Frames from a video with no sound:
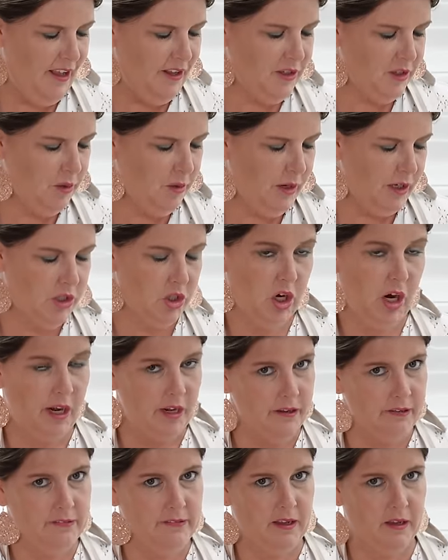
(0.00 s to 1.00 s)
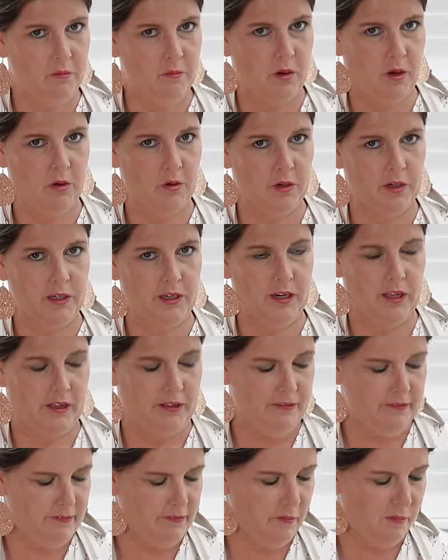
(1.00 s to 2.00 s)
So I try to stay well
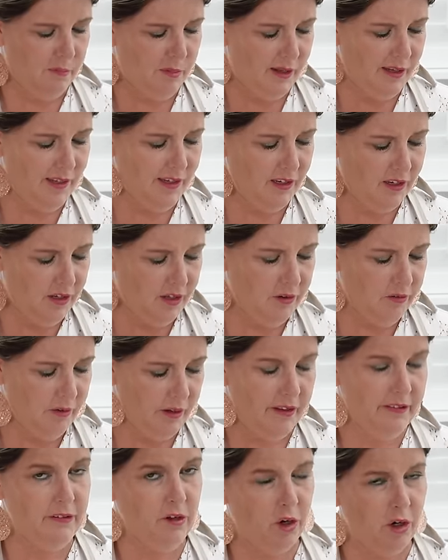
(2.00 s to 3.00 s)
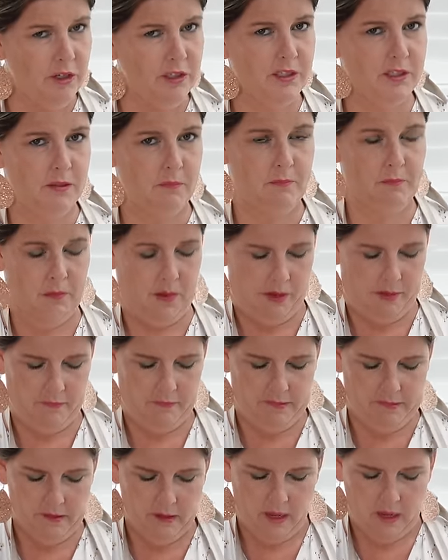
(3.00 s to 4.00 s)
organized, but you know, it's hard
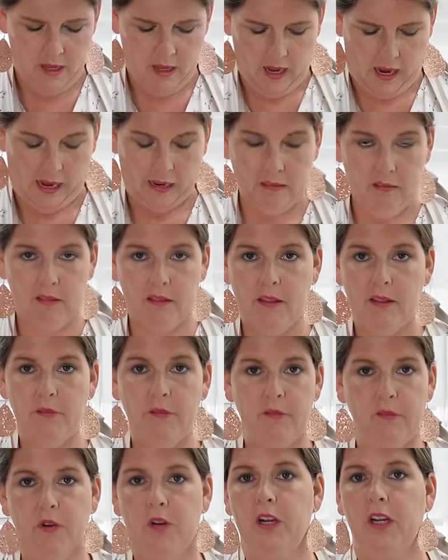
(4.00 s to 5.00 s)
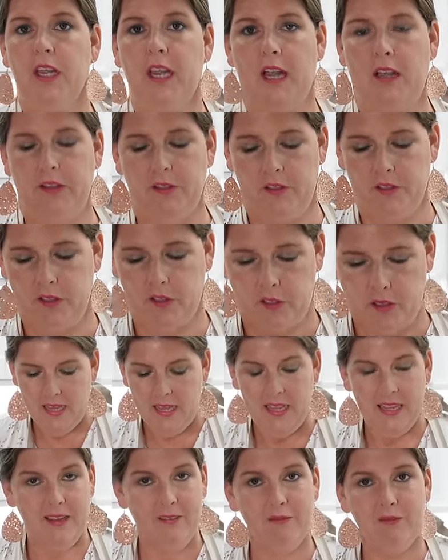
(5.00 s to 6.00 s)
sometimes. I live for a calendar.
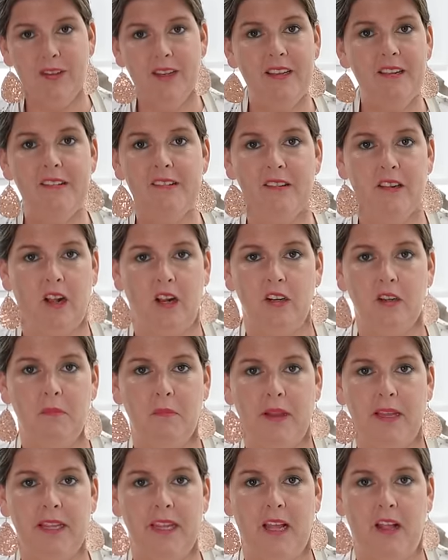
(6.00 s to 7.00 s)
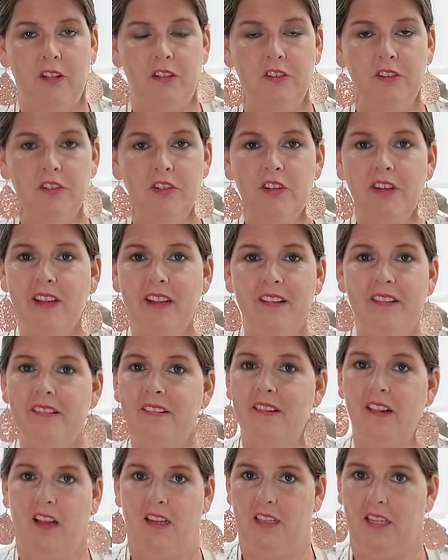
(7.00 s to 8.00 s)
If it is not on my calendar, it's
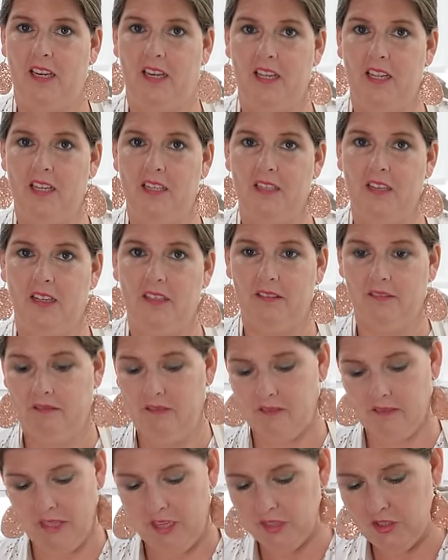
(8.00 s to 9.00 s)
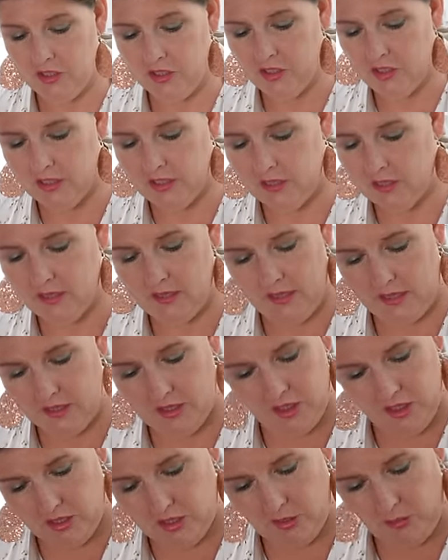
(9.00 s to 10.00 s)
not getting done. That's just,
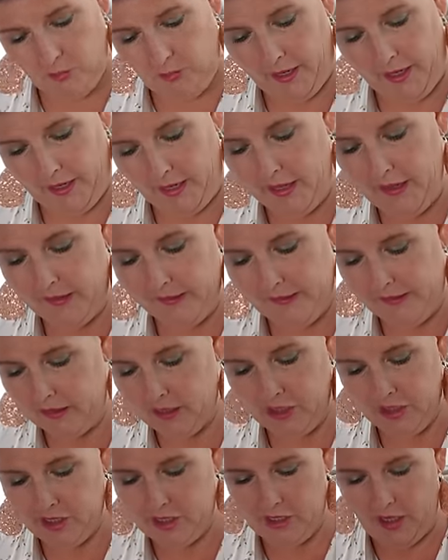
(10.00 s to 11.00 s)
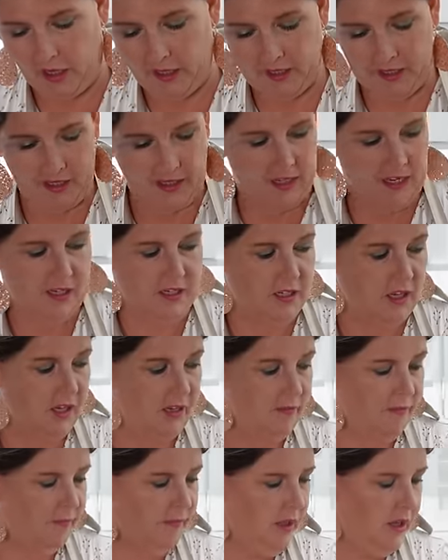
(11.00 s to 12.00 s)
that's just the way it is. It's just not gonna get
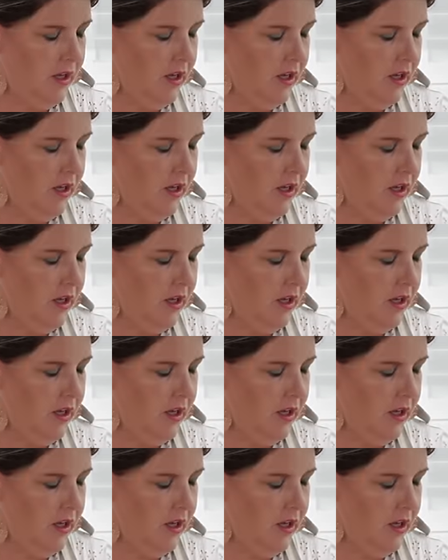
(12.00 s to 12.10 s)
done.